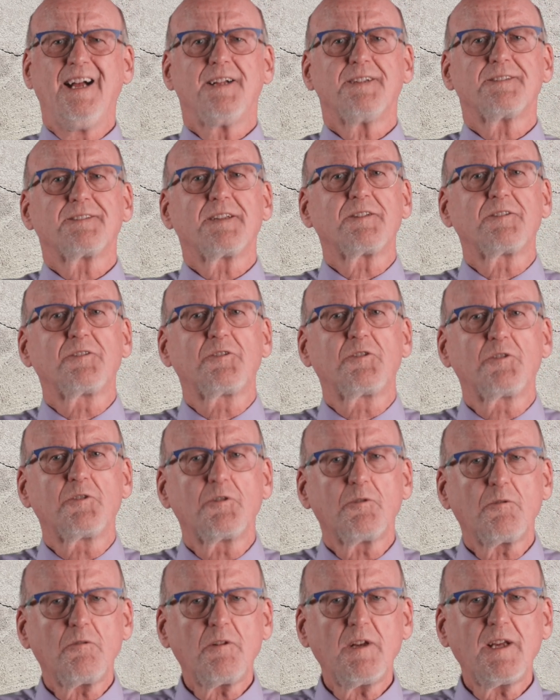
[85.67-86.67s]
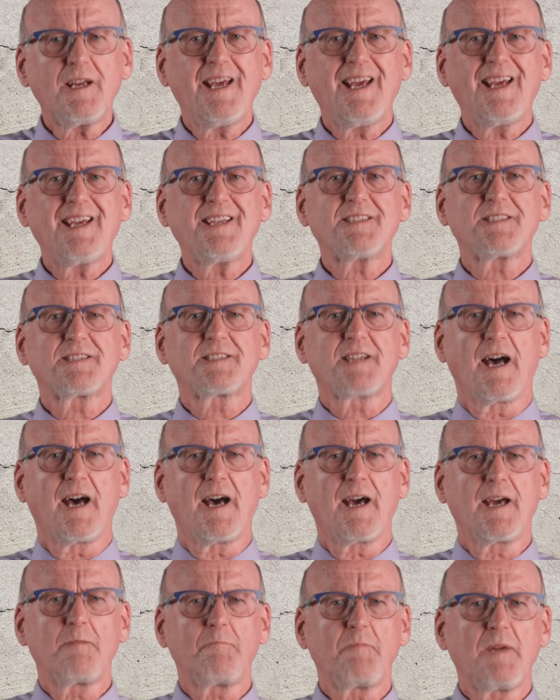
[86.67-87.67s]
that during his
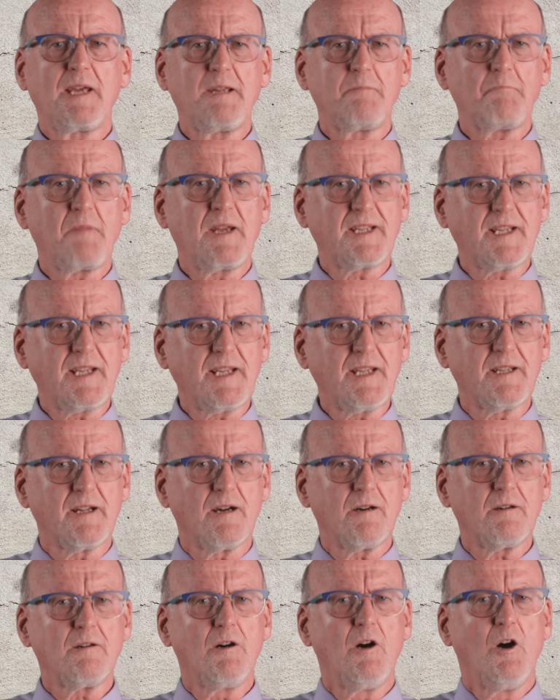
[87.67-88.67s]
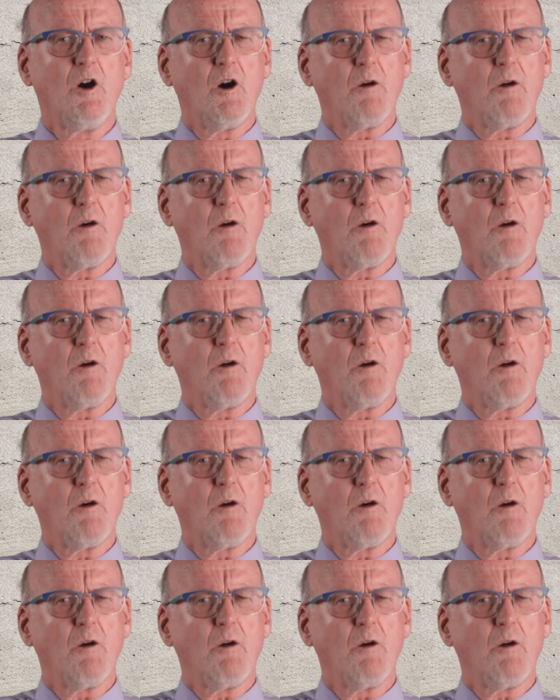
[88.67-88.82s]
time in Medina,